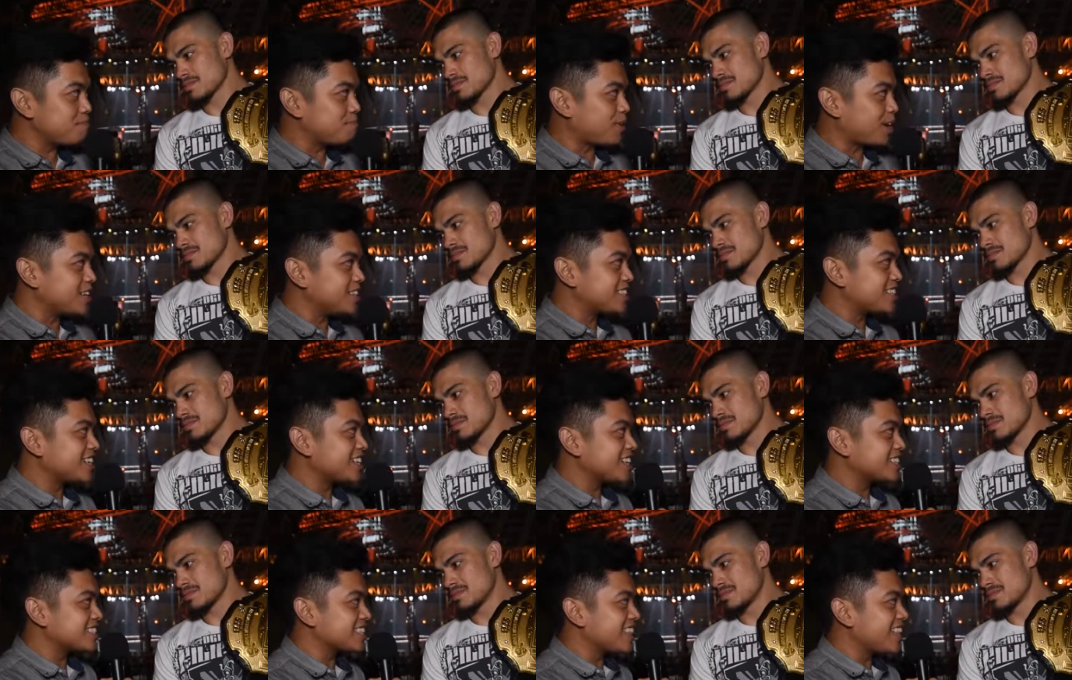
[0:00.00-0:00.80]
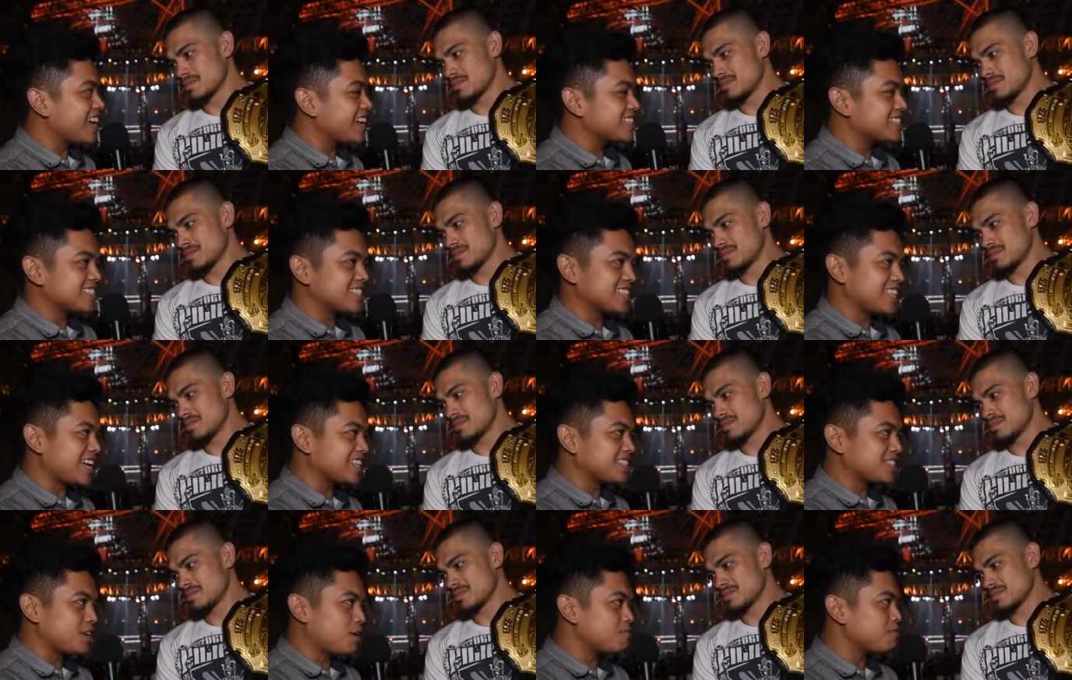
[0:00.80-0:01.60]
Speaker 1: punching his legs. Is
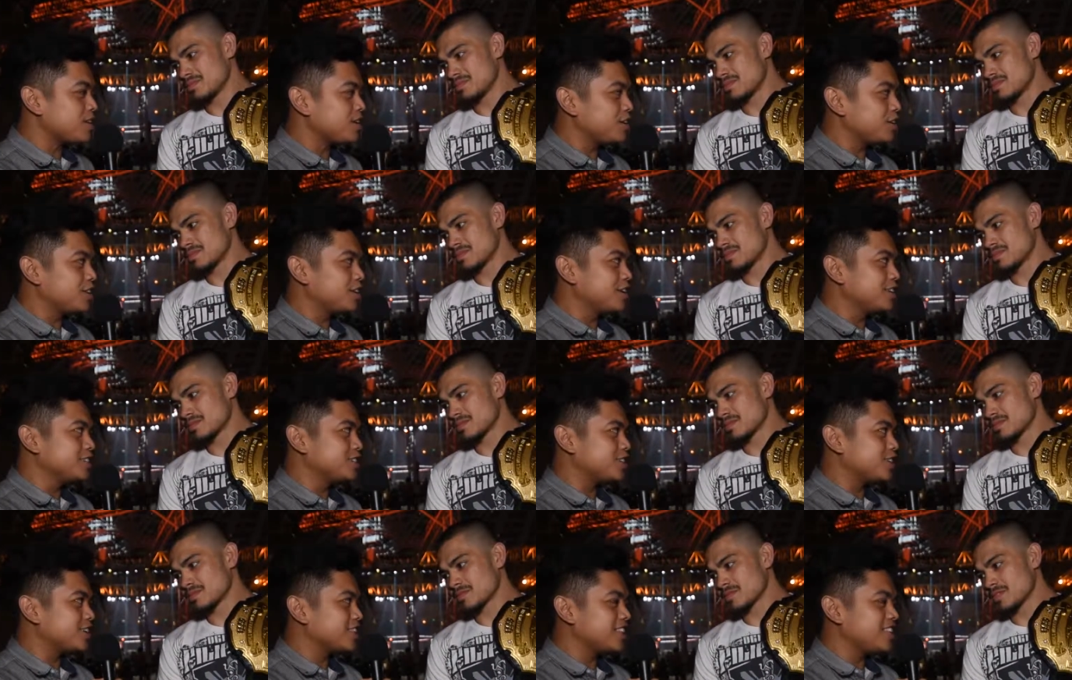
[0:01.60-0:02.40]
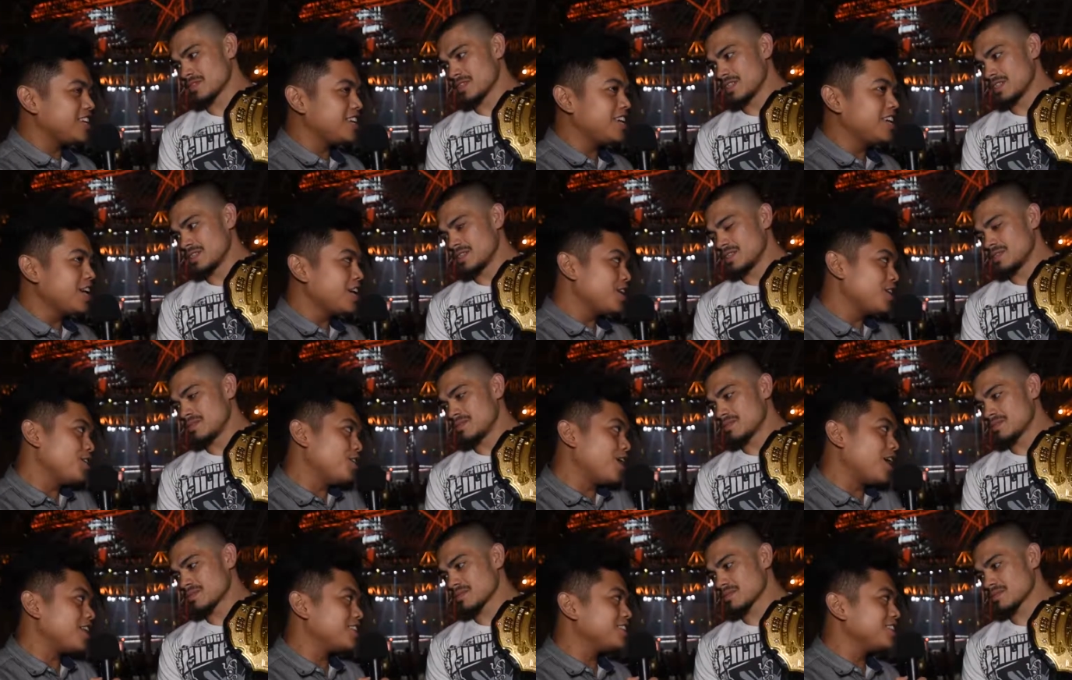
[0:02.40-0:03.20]
that something you learned during the
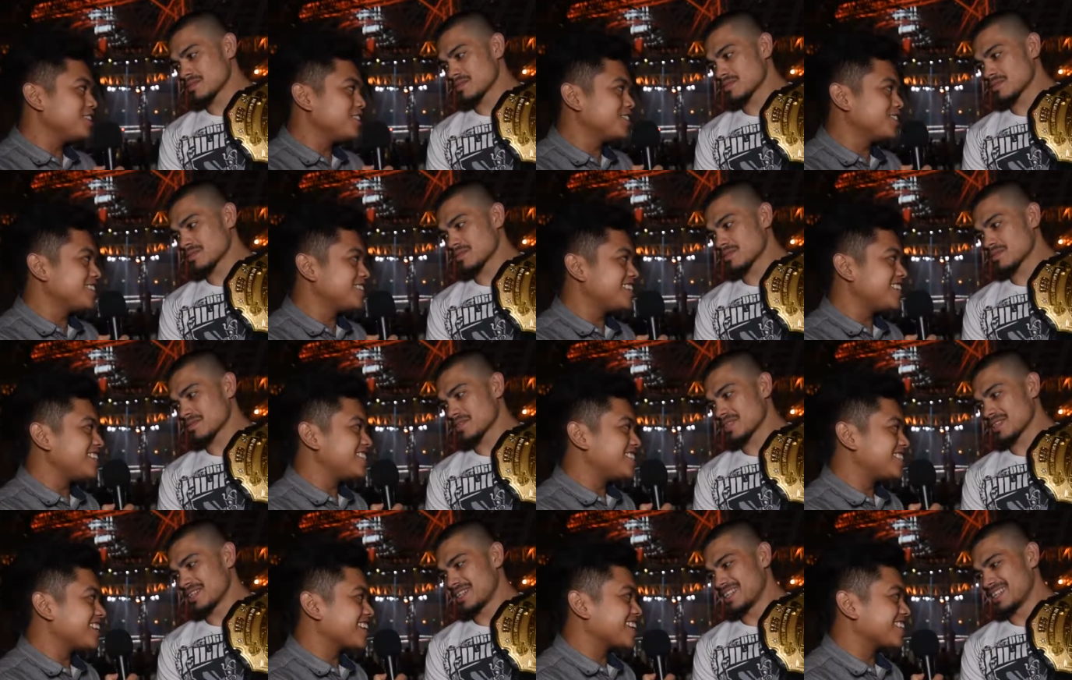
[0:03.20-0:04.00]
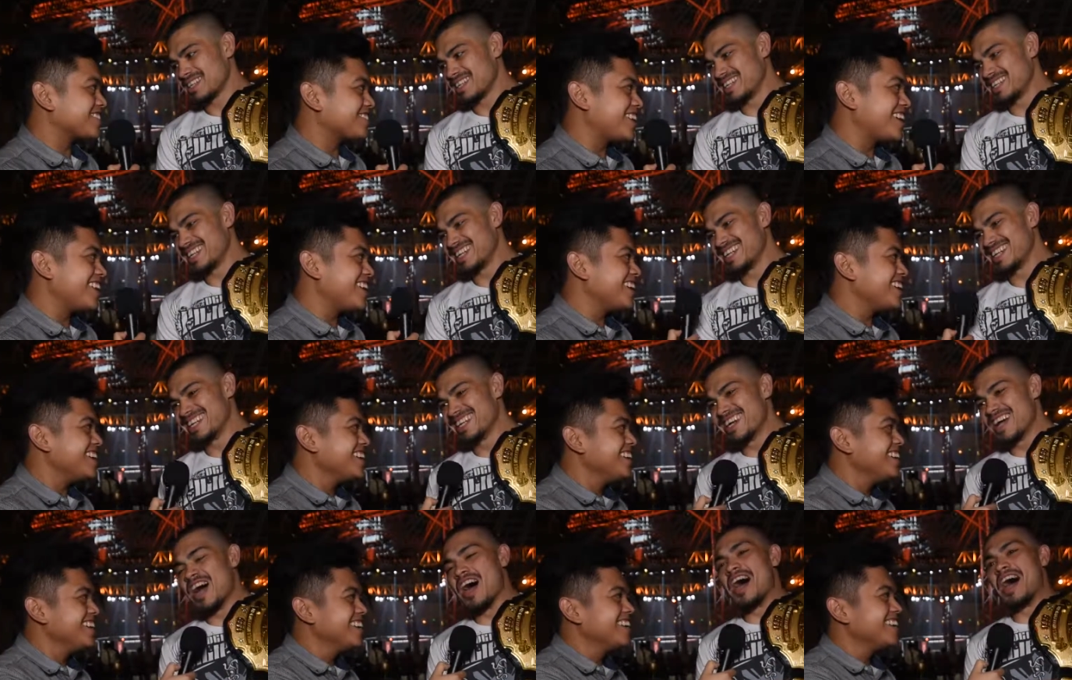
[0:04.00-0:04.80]
Joanna Jedrzejczyk training?
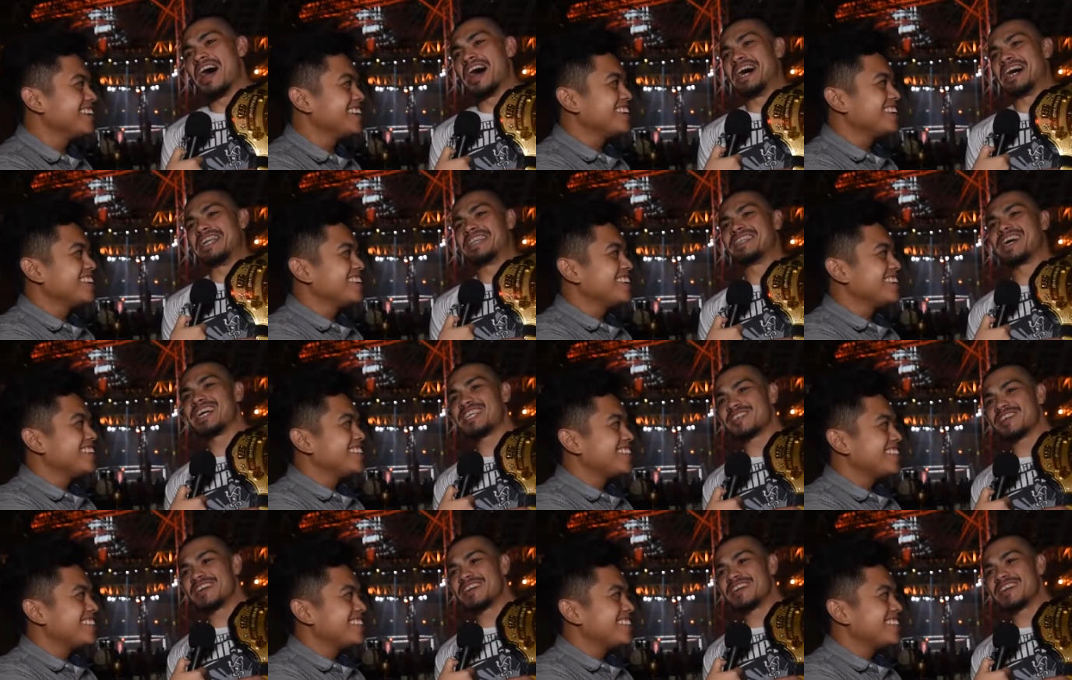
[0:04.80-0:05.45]
Not